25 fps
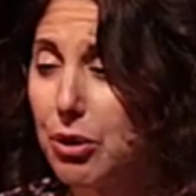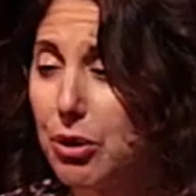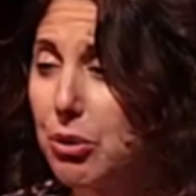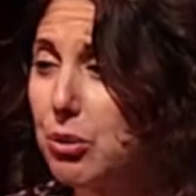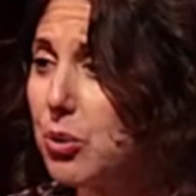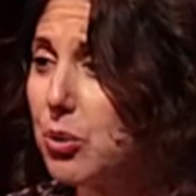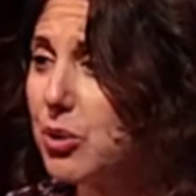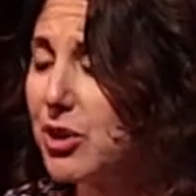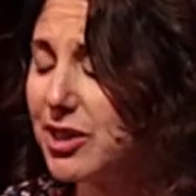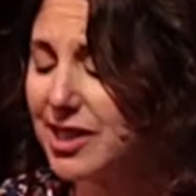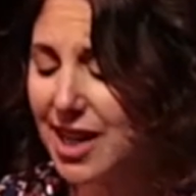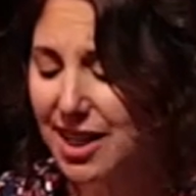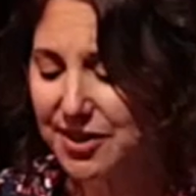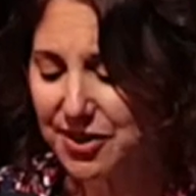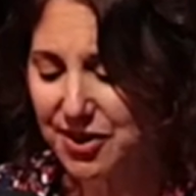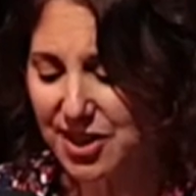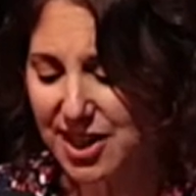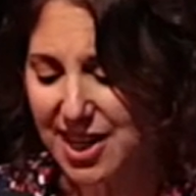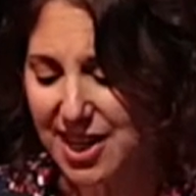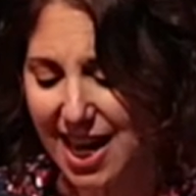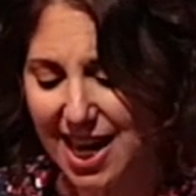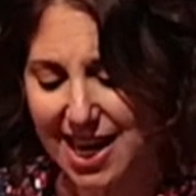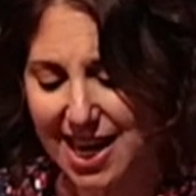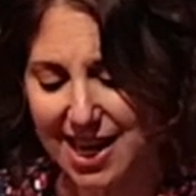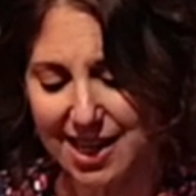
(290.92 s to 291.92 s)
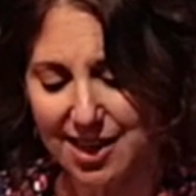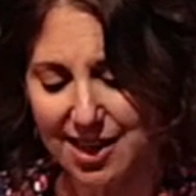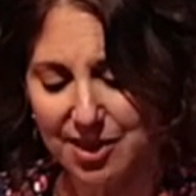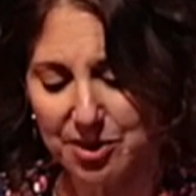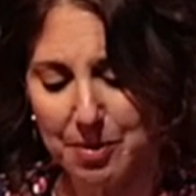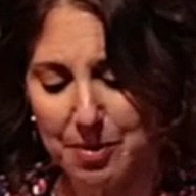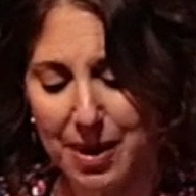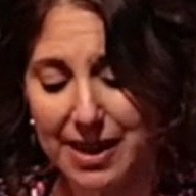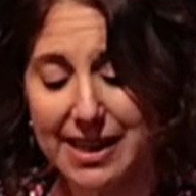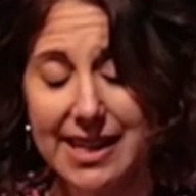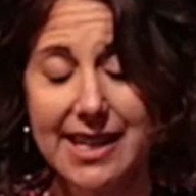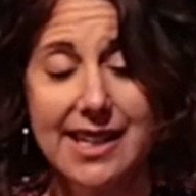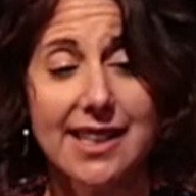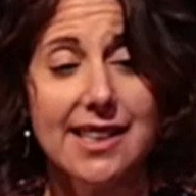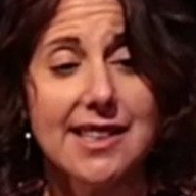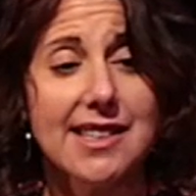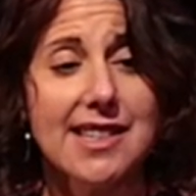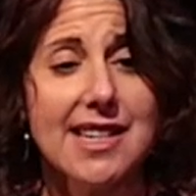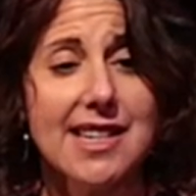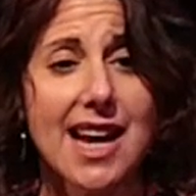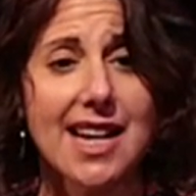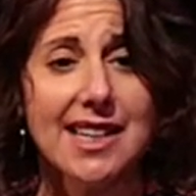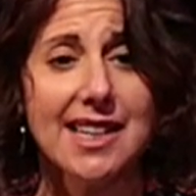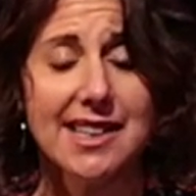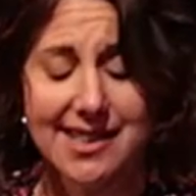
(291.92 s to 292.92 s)
Through the dusty haze, my kids
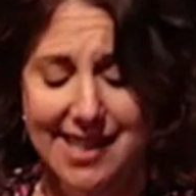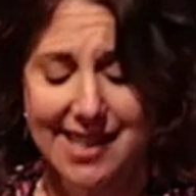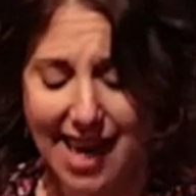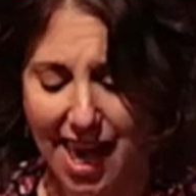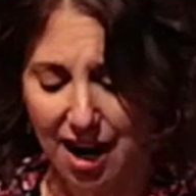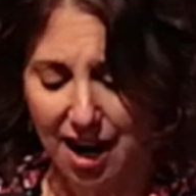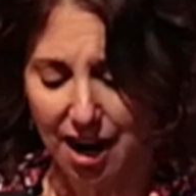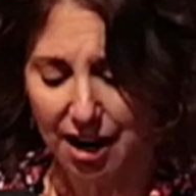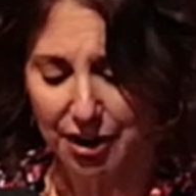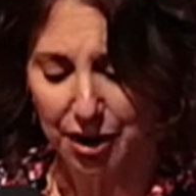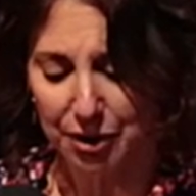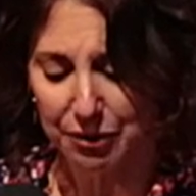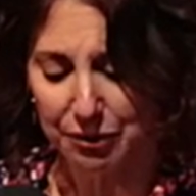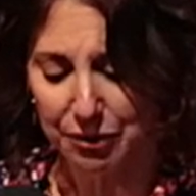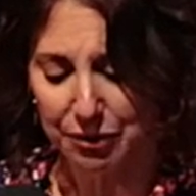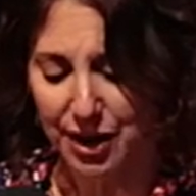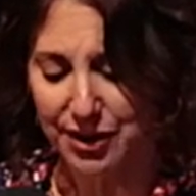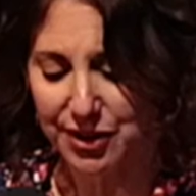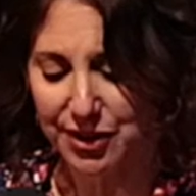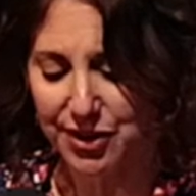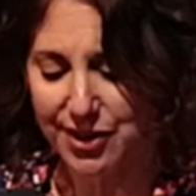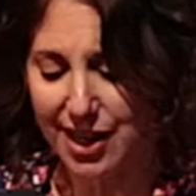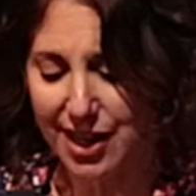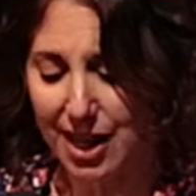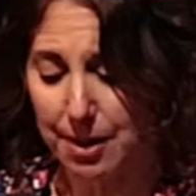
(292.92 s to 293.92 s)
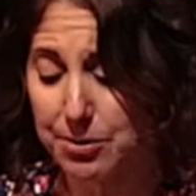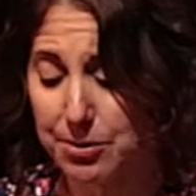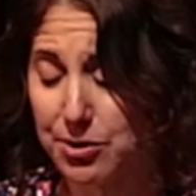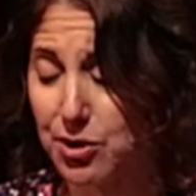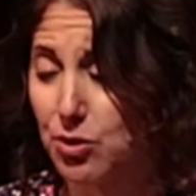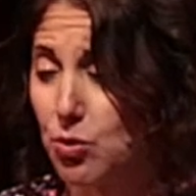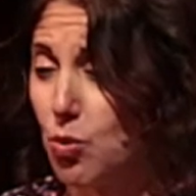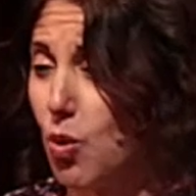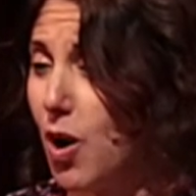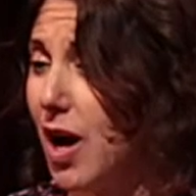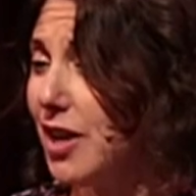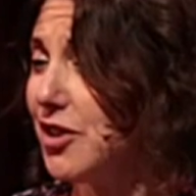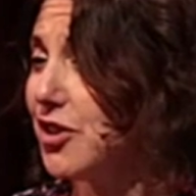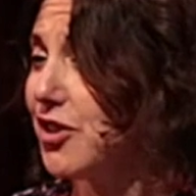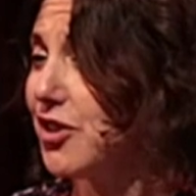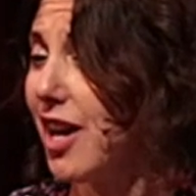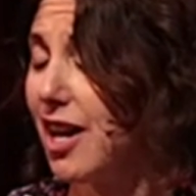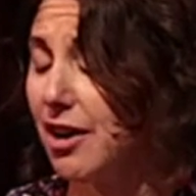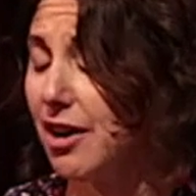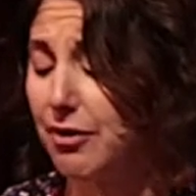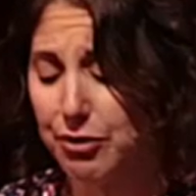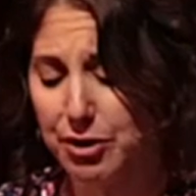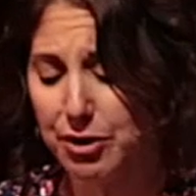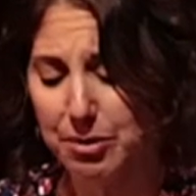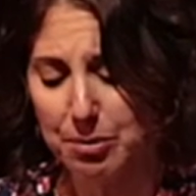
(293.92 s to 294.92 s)
and I sat on our front steps and watched
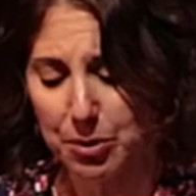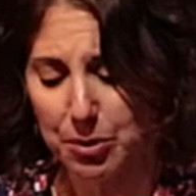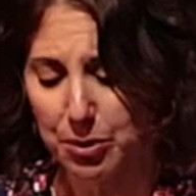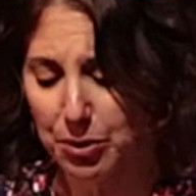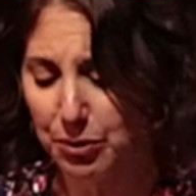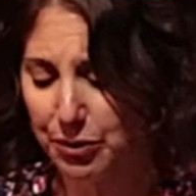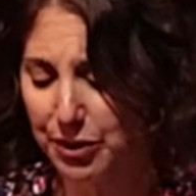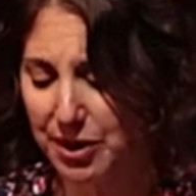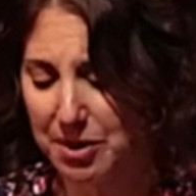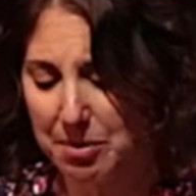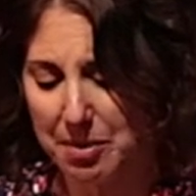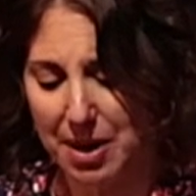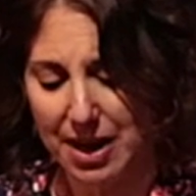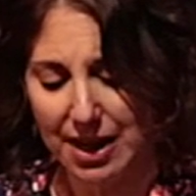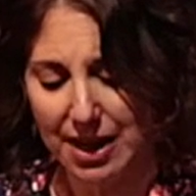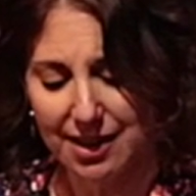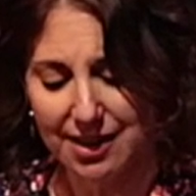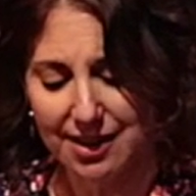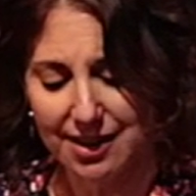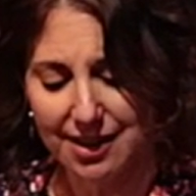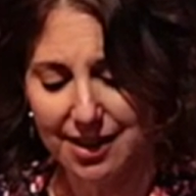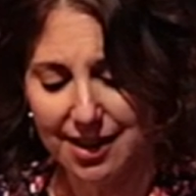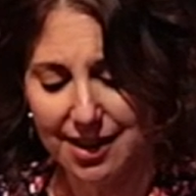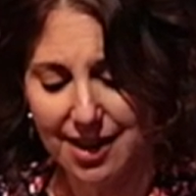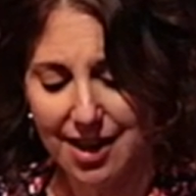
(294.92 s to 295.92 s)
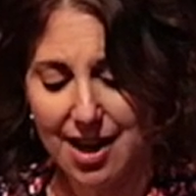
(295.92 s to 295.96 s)
every move he made.